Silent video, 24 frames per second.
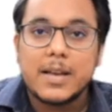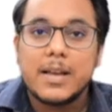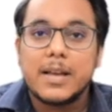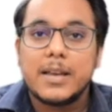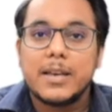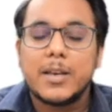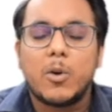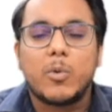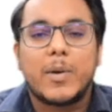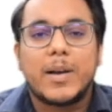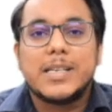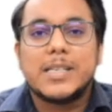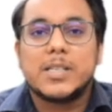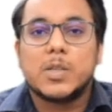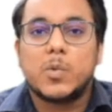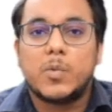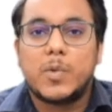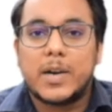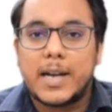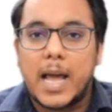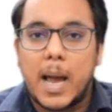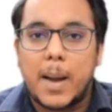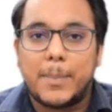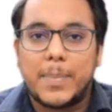Now guys,
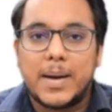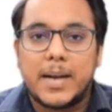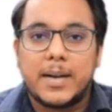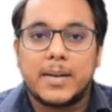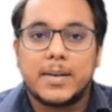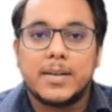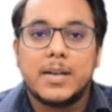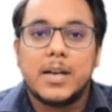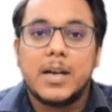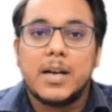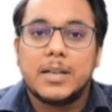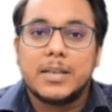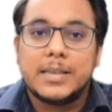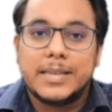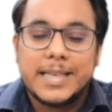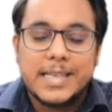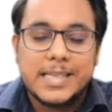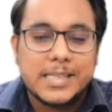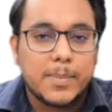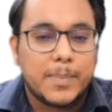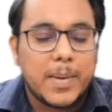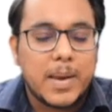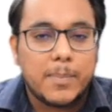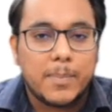what happened?
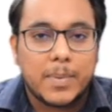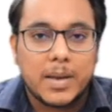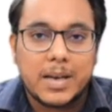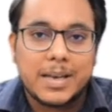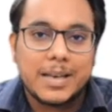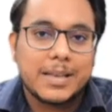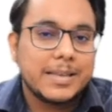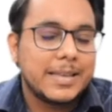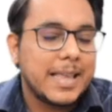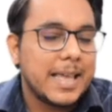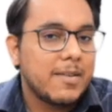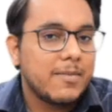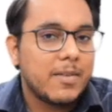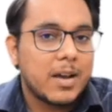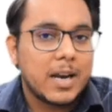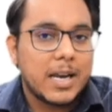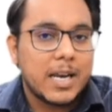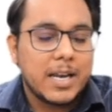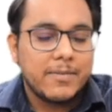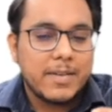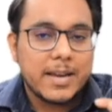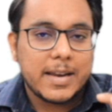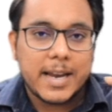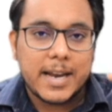These people, they were
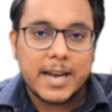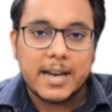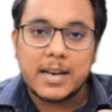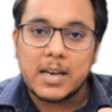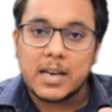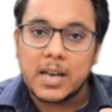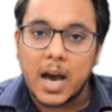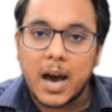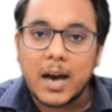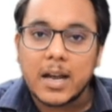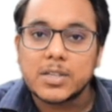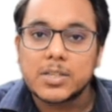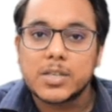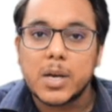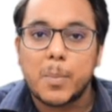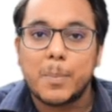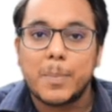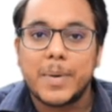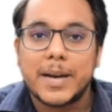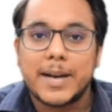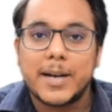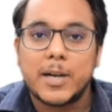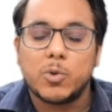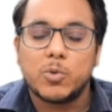living in large
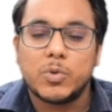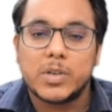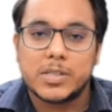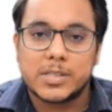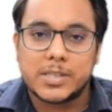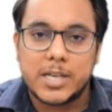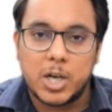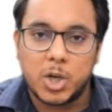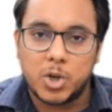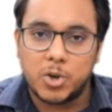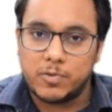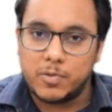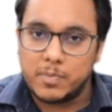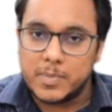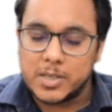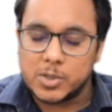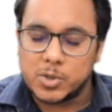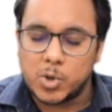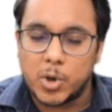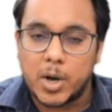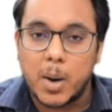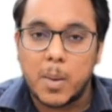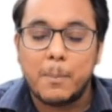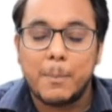number into the state of
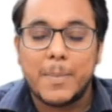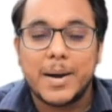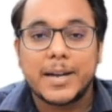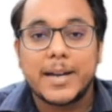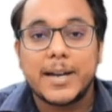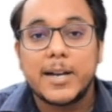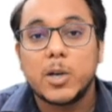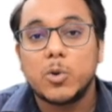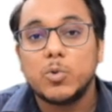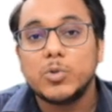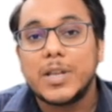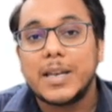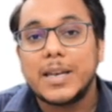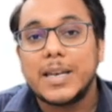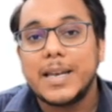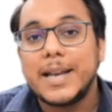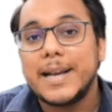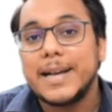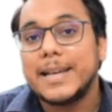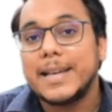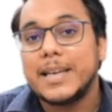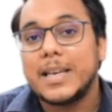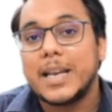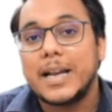Mizoram, but into the
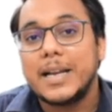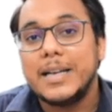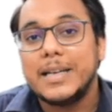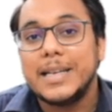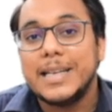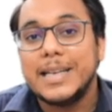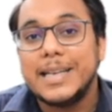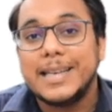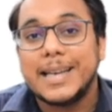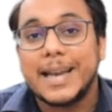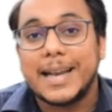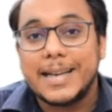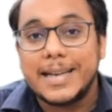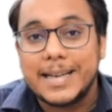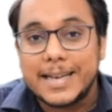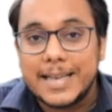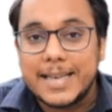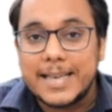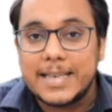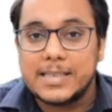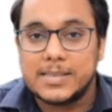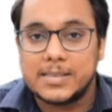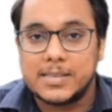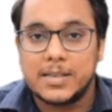late
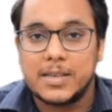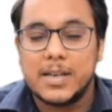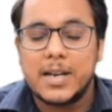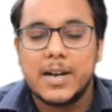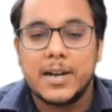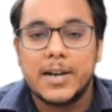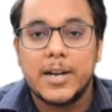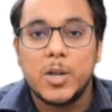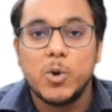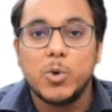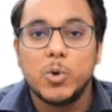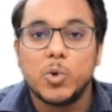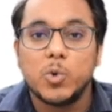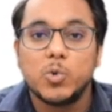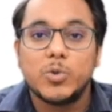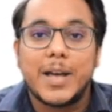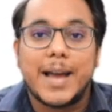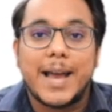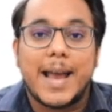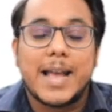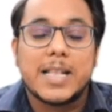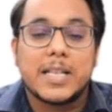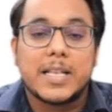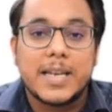1990s, due to the
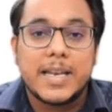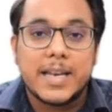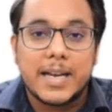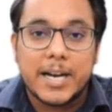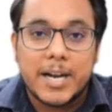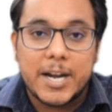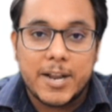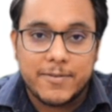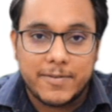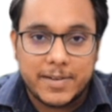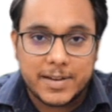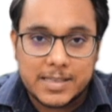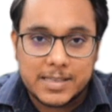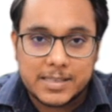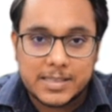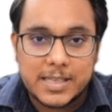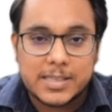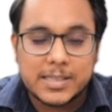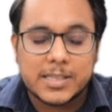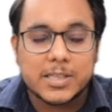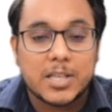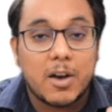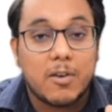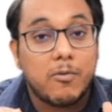ethnic differences,
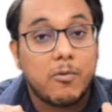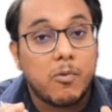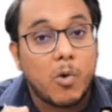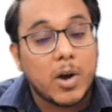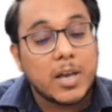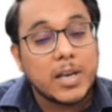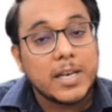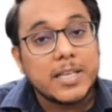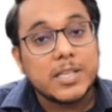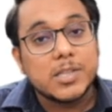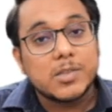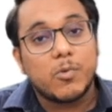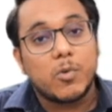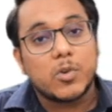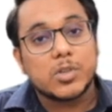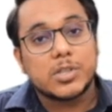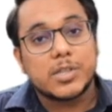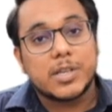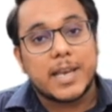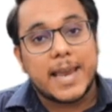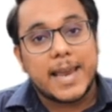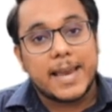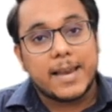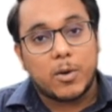the violence was
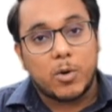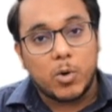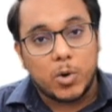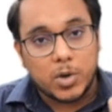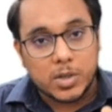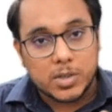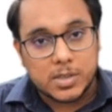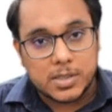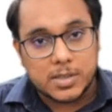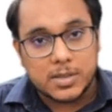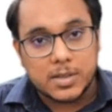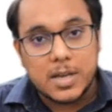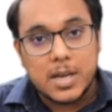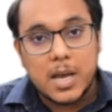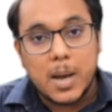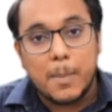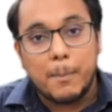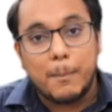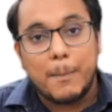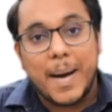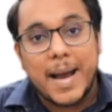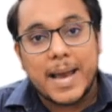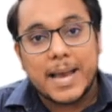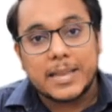caused
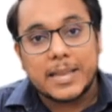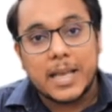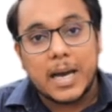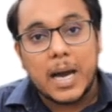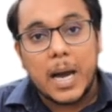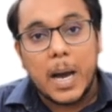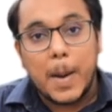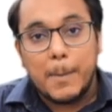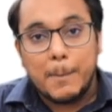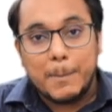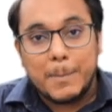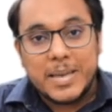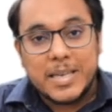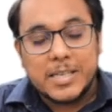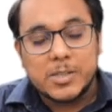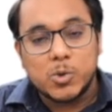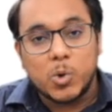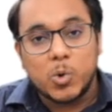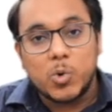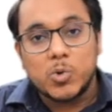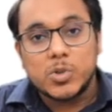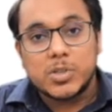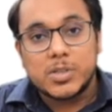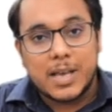by the
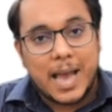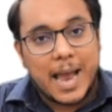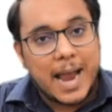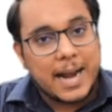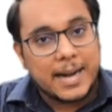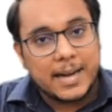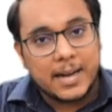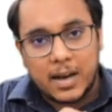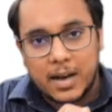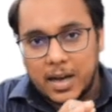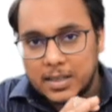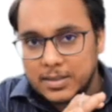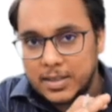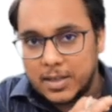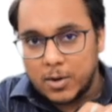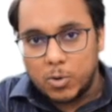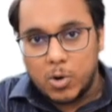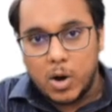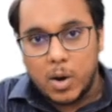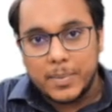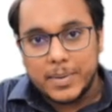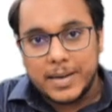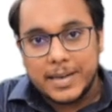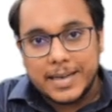Mizos and other
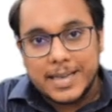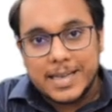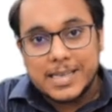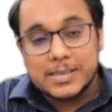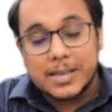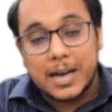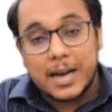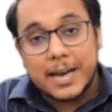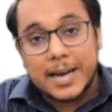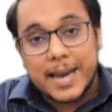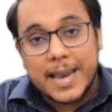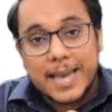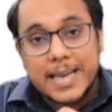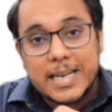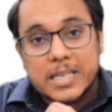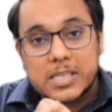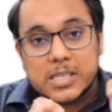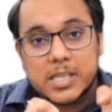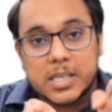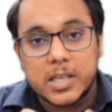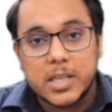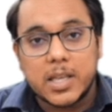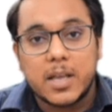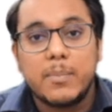communities against
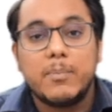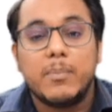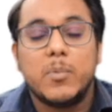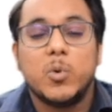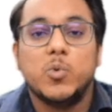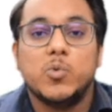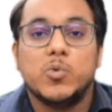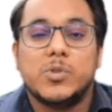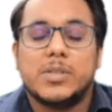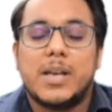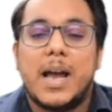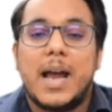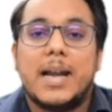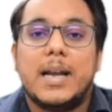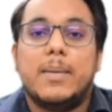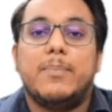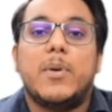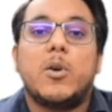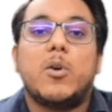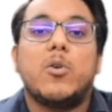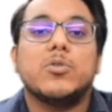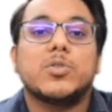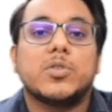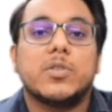the Brus. And
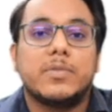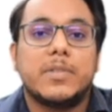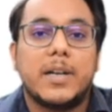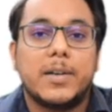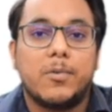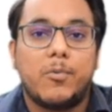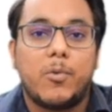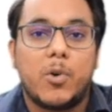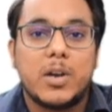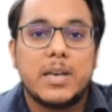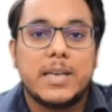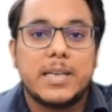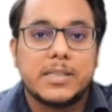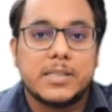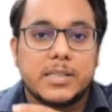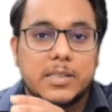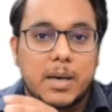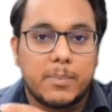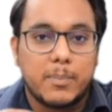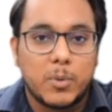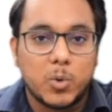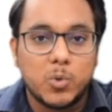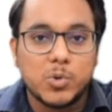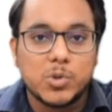because of that violence, the
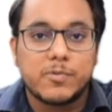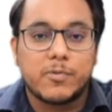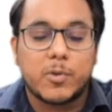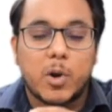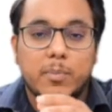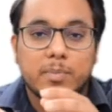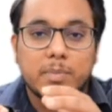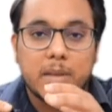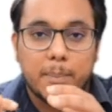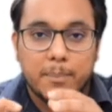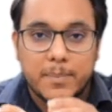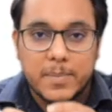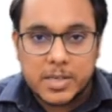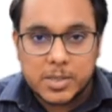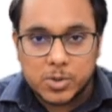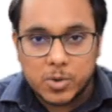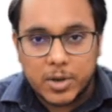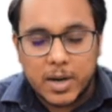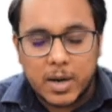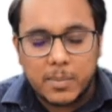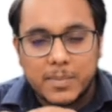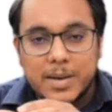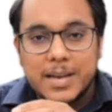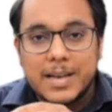Brus from the
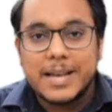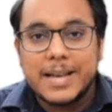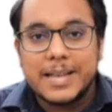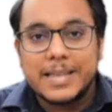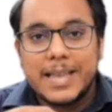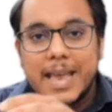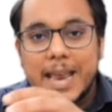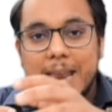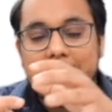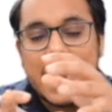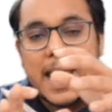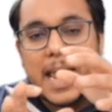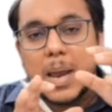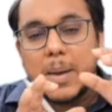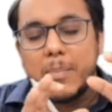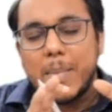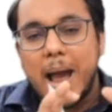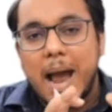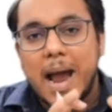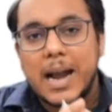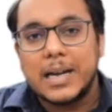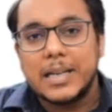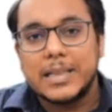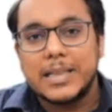Mizoram, they came
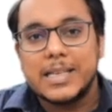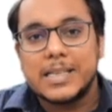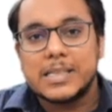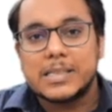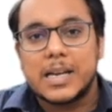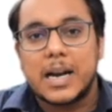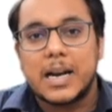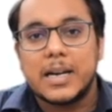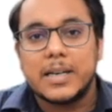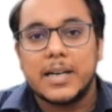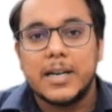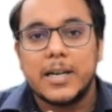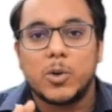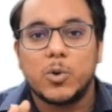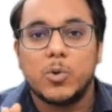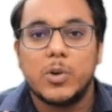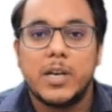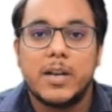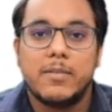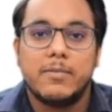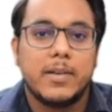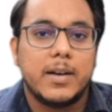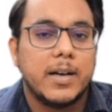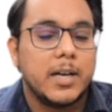and they started to
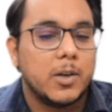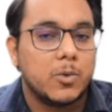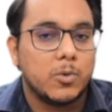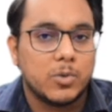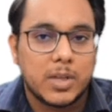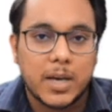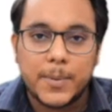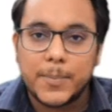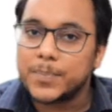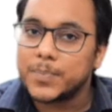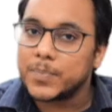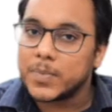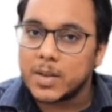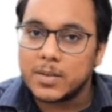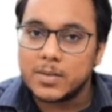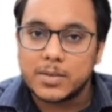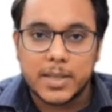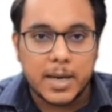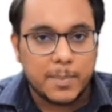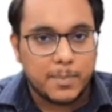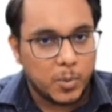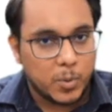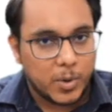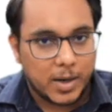live into the
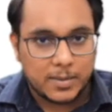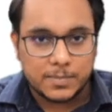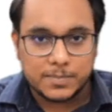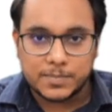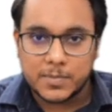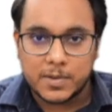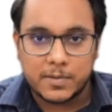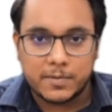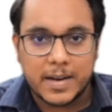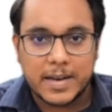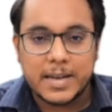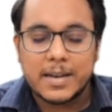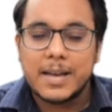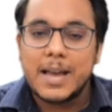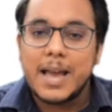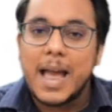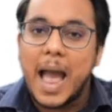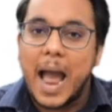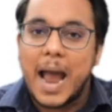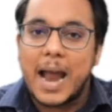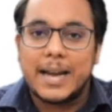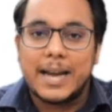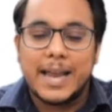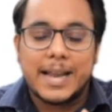Tripura. Fine.
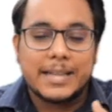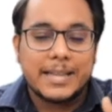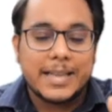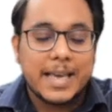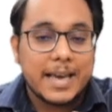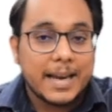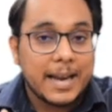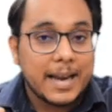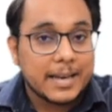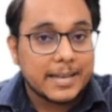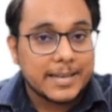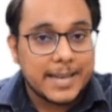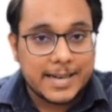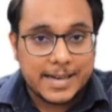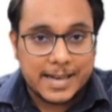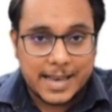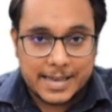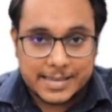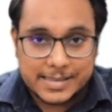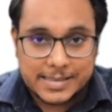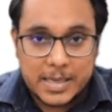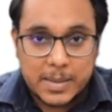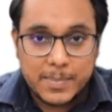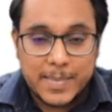And there are the
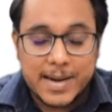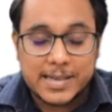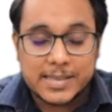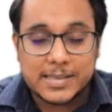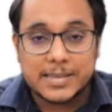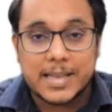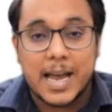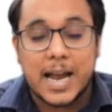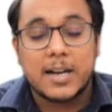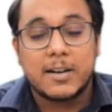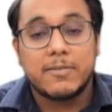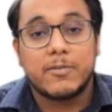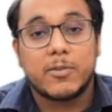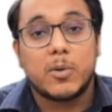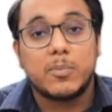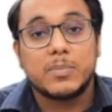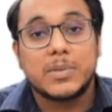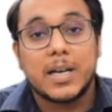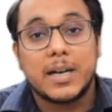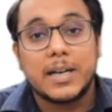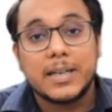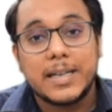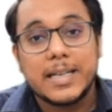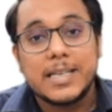estimates that from
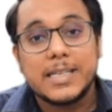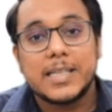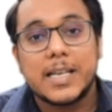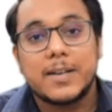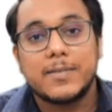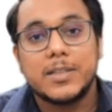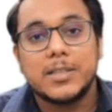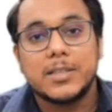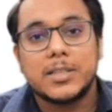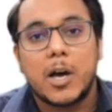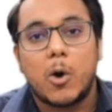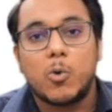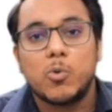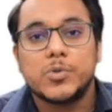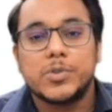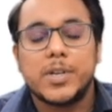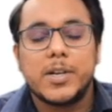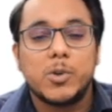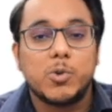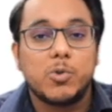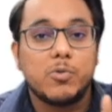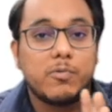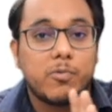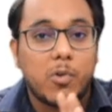
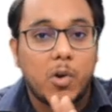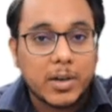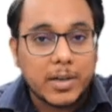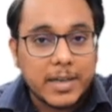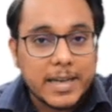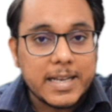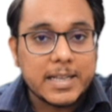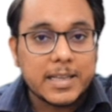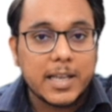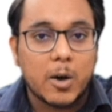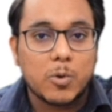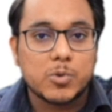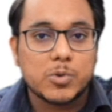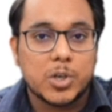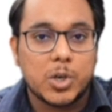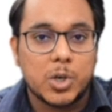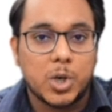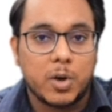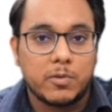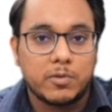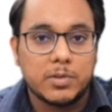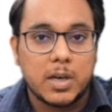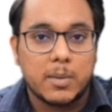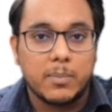37,000 to 40,000
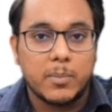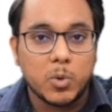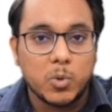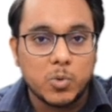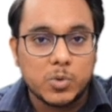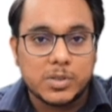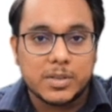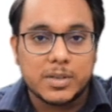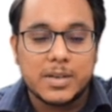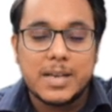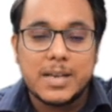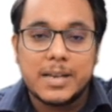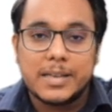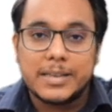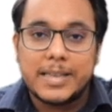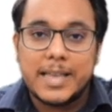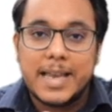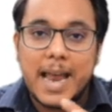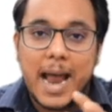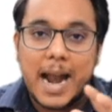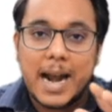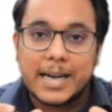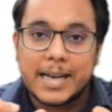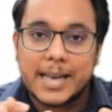of the Brus,
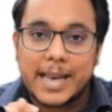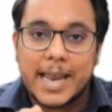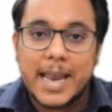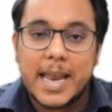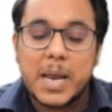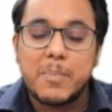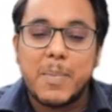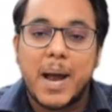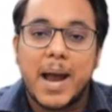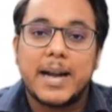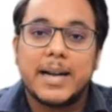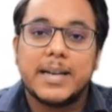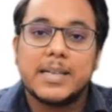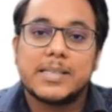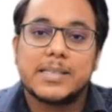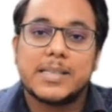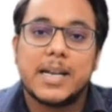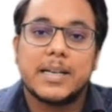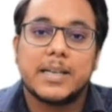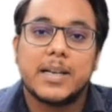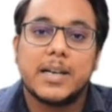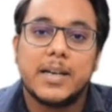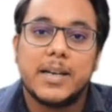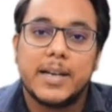they had came and
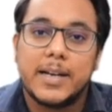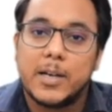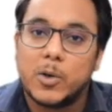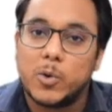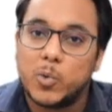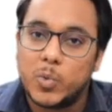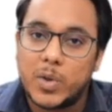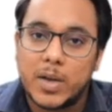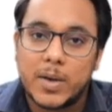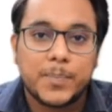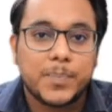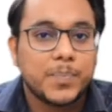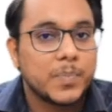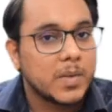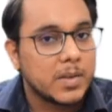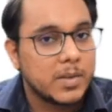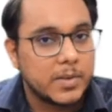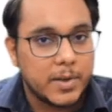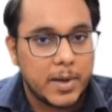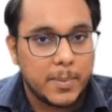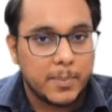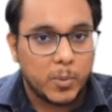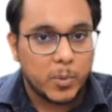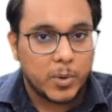settled into the
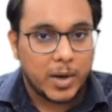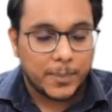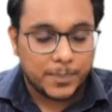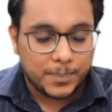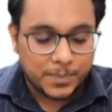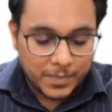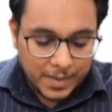Tripura.